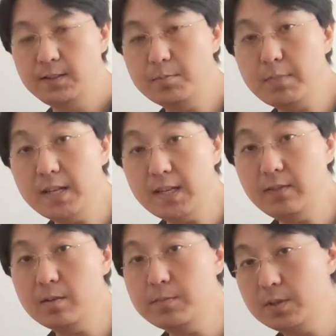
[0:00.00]
You may have
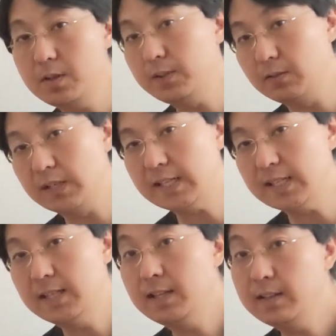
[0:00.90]
observed already
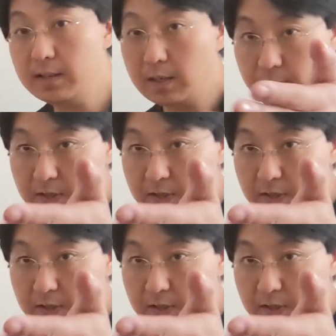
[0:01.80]
that up